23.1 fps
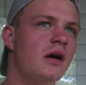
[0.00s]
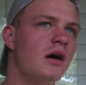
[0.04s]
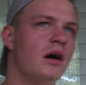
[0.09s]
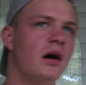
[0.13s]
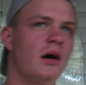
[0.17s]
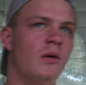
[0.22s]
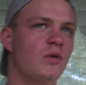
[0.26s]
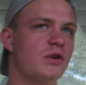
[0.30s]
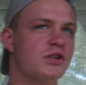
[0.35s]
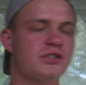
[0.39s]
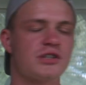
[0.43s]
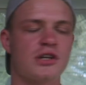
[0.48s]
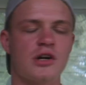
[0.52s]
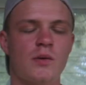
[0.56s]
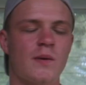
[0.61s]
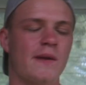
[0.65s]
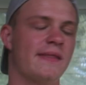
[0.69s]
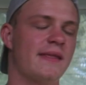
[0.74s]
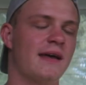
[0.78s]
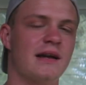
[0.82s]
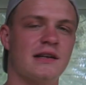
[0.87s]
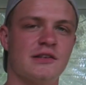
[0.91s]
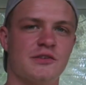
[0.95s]
we'll just go
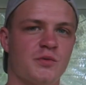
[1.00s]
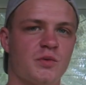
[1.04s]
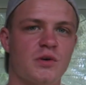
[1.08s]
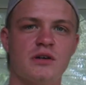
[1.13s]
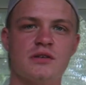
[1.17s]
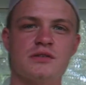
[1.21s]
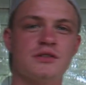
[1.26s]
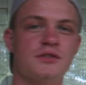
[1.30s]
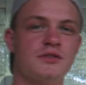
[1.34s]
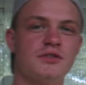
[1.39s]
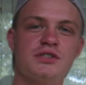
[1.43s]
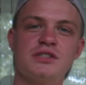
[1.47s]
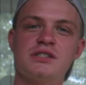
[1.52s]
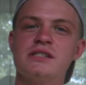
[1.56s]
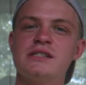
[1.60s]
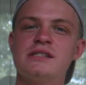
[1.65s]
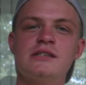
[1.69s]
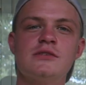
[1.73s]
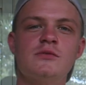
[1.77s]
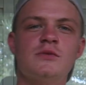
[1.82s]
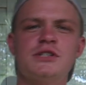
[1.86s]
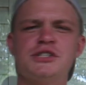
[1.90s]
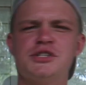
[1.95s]
with that as well. So just
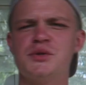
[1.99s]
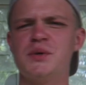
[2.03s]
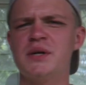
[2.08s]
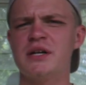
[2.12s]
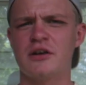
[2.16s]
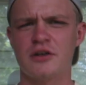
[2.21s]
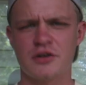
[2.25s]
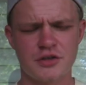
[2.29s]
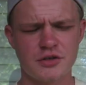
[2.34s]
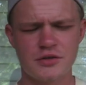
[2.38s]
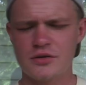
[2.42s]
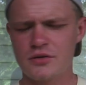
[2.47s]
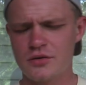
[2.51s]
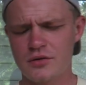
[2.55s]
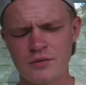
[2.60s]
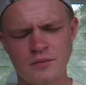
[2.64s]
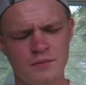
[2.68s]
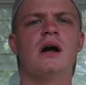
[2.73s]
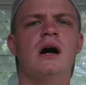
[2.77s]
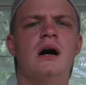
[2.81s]
listen to what you read on Google.